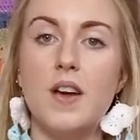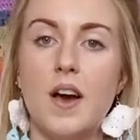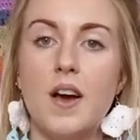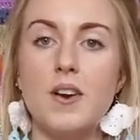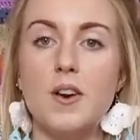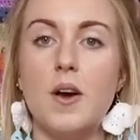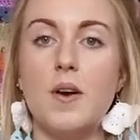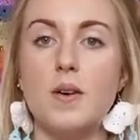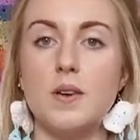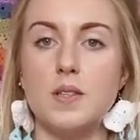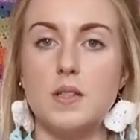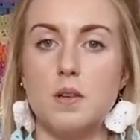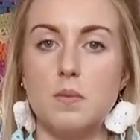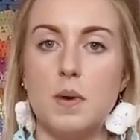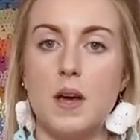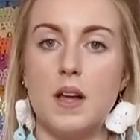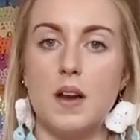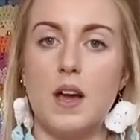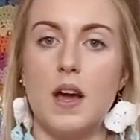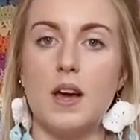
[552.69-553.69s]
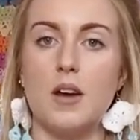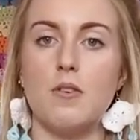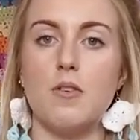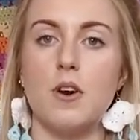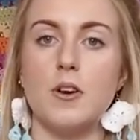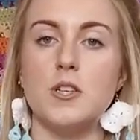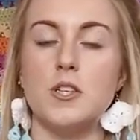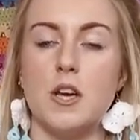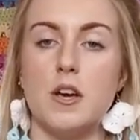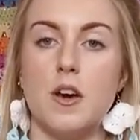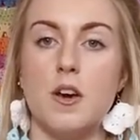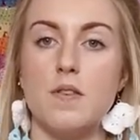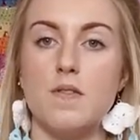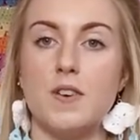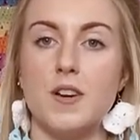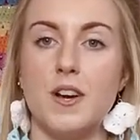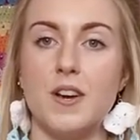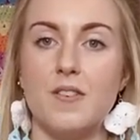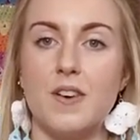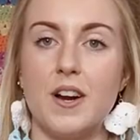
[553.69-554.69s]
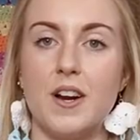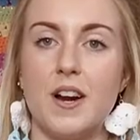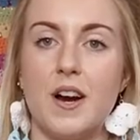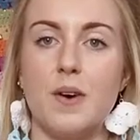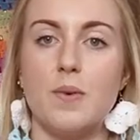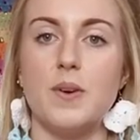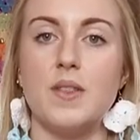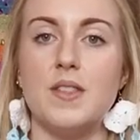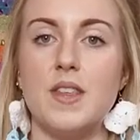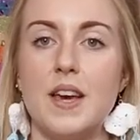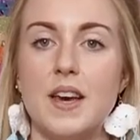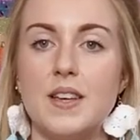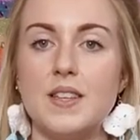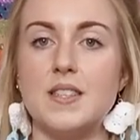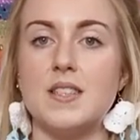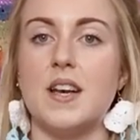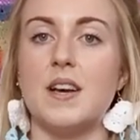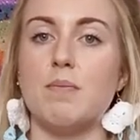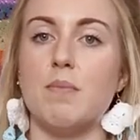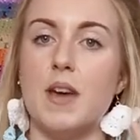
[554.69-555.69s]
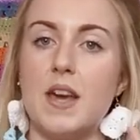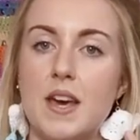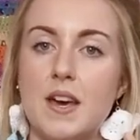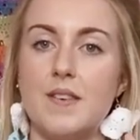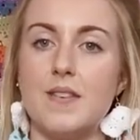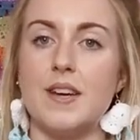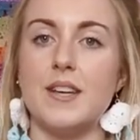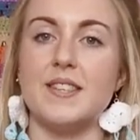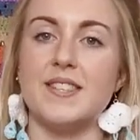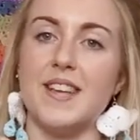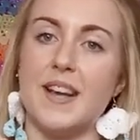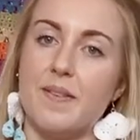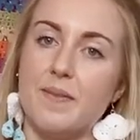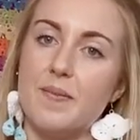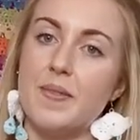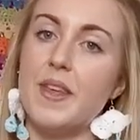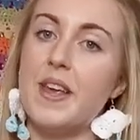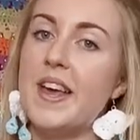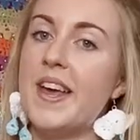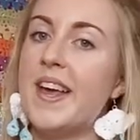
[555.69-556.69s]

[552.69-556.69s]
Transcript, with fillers: I know it's a bit like crochet overload right now with this and my earrings um,